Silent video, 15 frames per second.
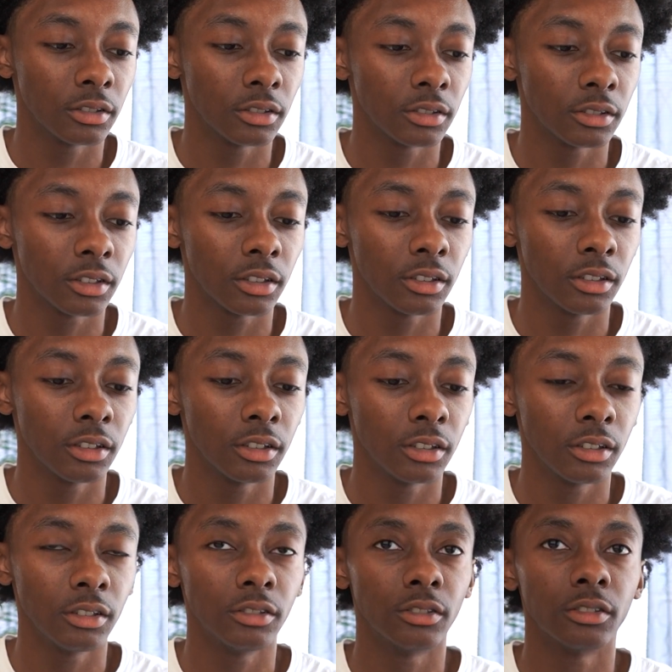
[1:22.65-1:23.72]
Cause I
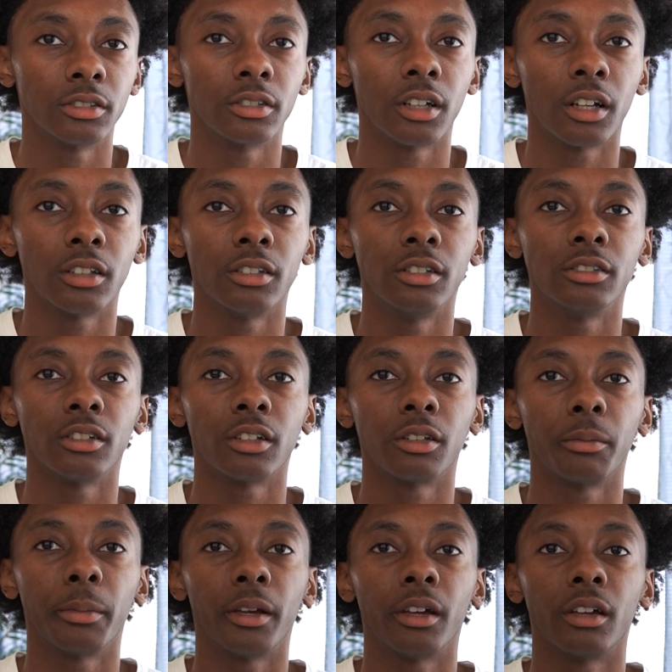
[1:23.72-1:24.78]
literally just got these out
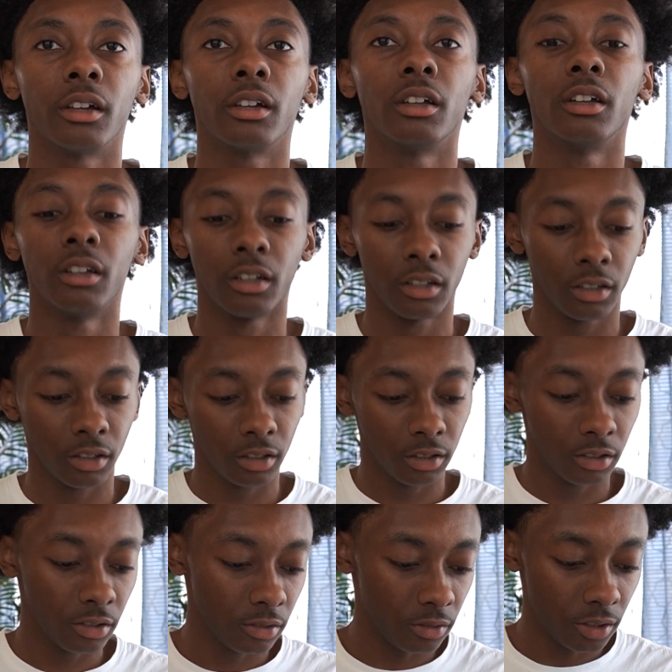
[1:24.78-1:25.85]
the bag.
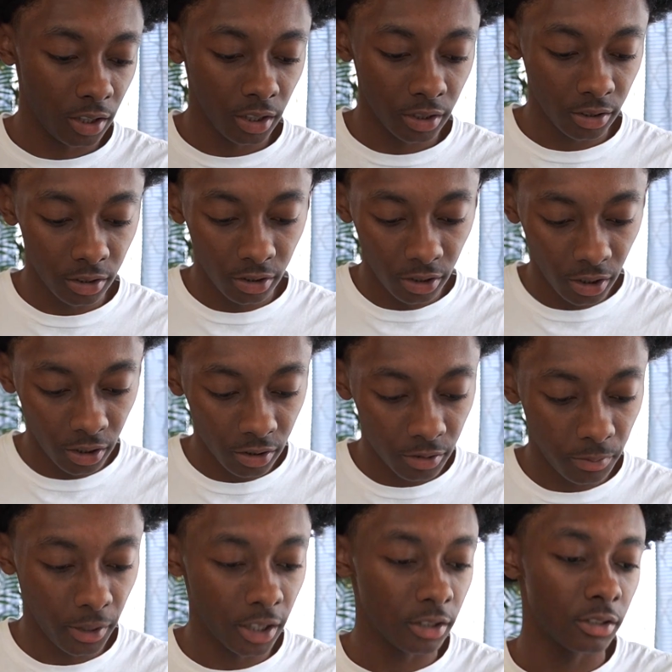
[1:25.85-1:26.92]
Why is it dirt
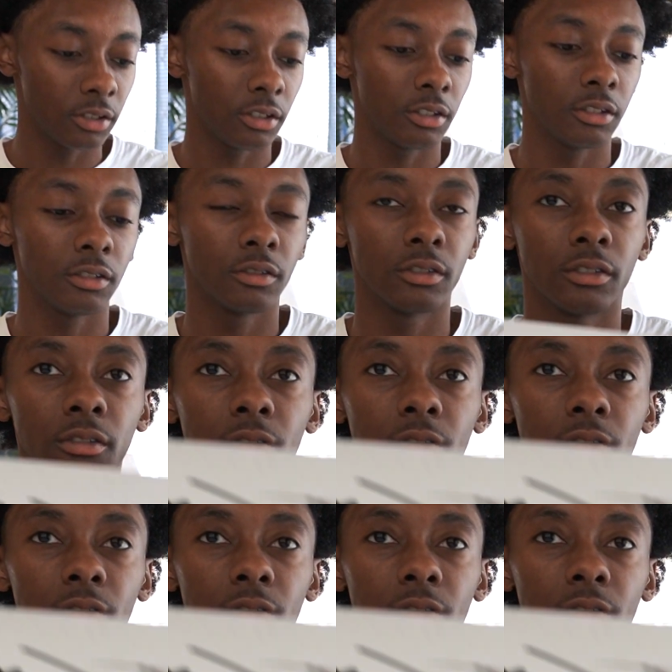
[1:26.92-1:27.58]
spots all over?